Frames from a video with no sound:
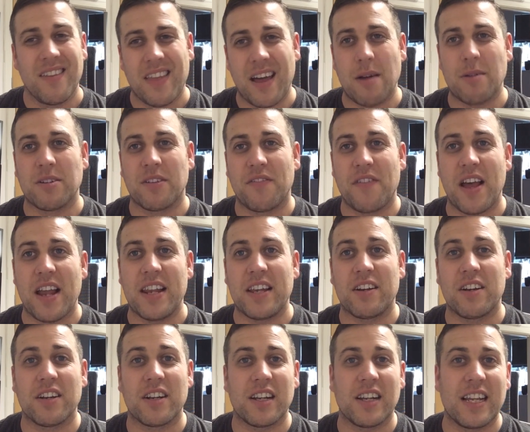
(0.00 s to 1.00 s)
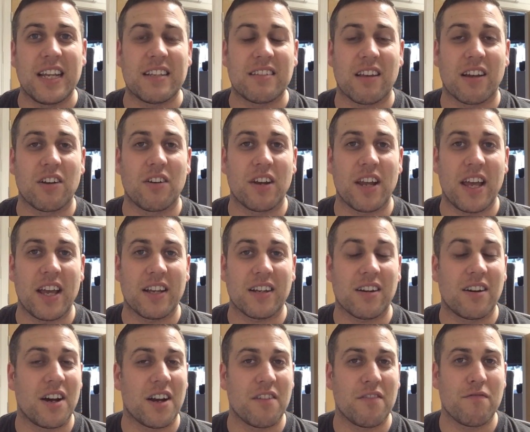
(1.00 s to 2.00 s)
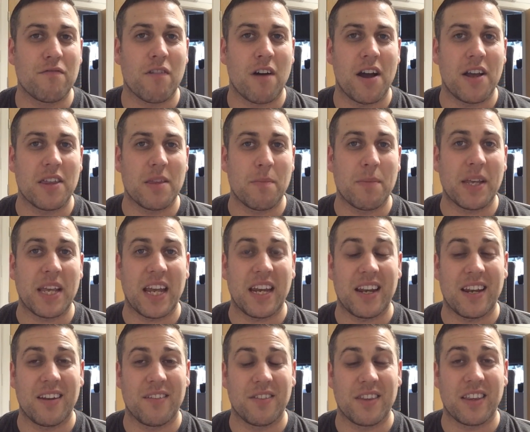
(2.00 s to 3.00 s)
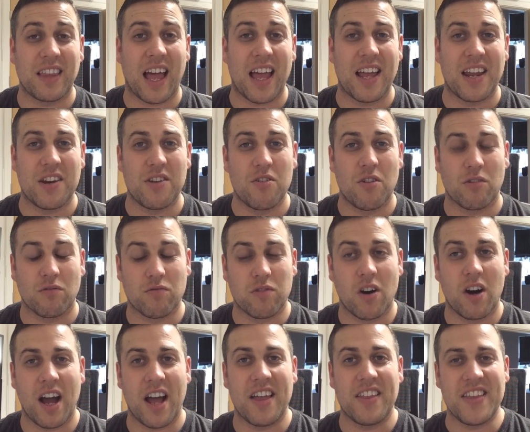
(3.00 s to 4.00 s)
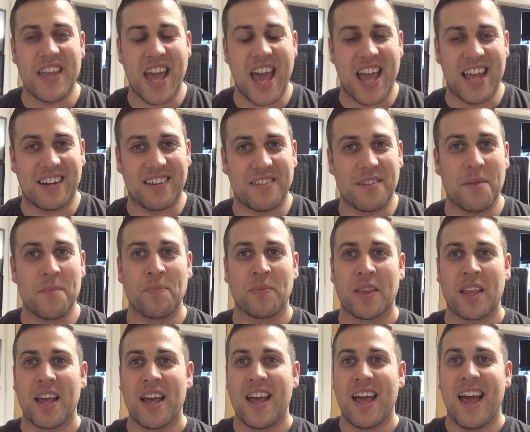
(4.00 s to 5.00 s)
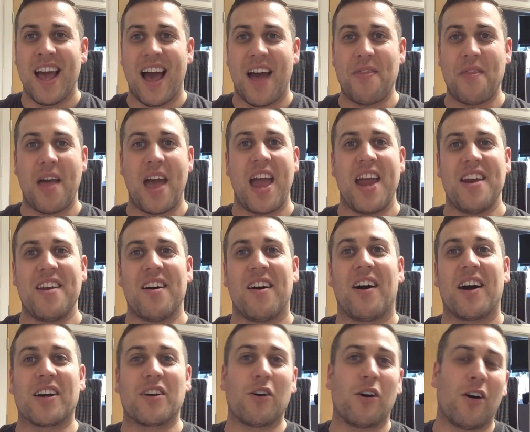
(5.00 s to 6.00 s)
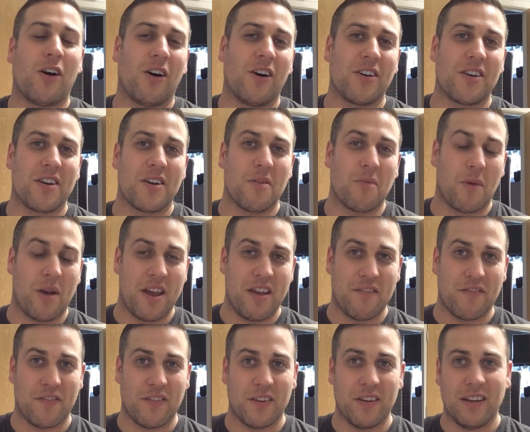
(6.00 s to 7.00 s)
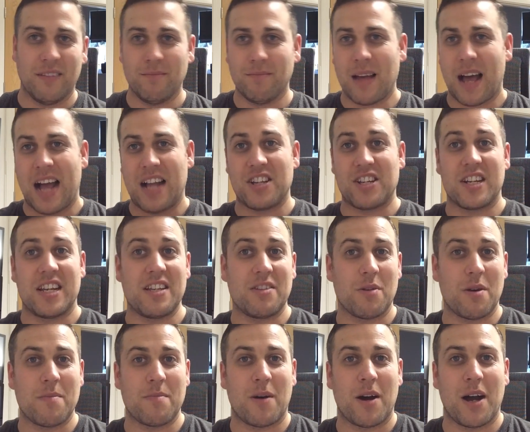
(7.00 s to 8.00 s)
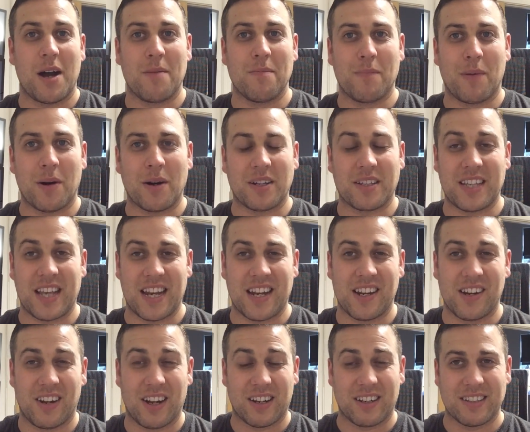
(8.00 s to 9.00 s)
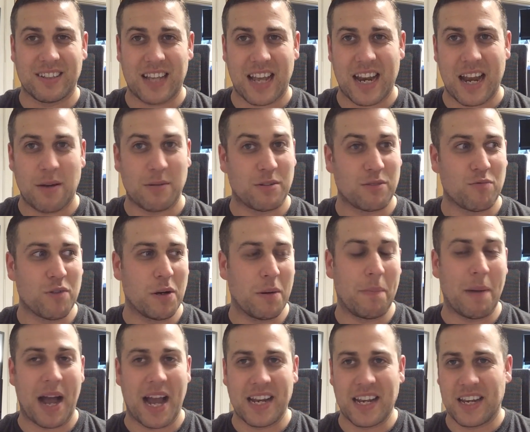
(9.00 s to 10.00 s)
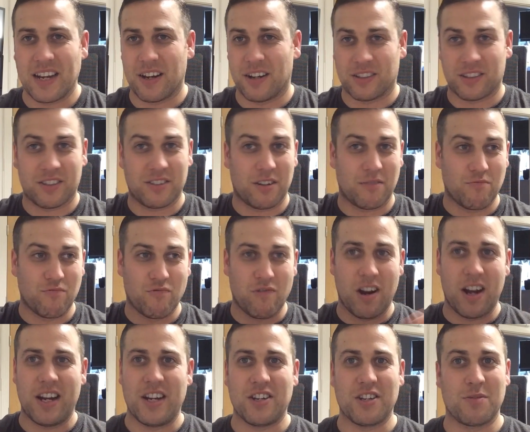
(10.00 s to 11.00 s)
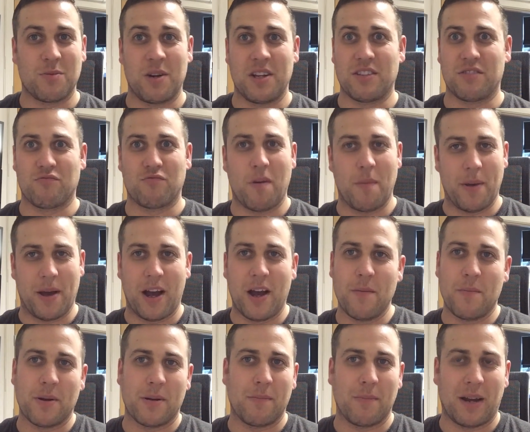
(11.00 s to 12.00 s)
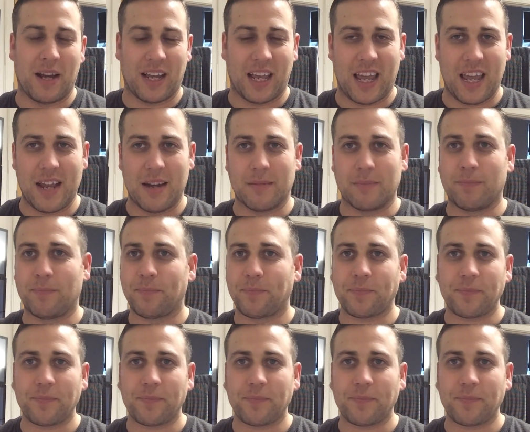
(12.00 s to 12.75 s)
that was fairly good. At least I got it kind of right in the beginning of the day and not right at the end. And then I got on with actually doing my unboxing. And like I say, that was a real pain in the ass because I really just wanted to rip it open and plug it in.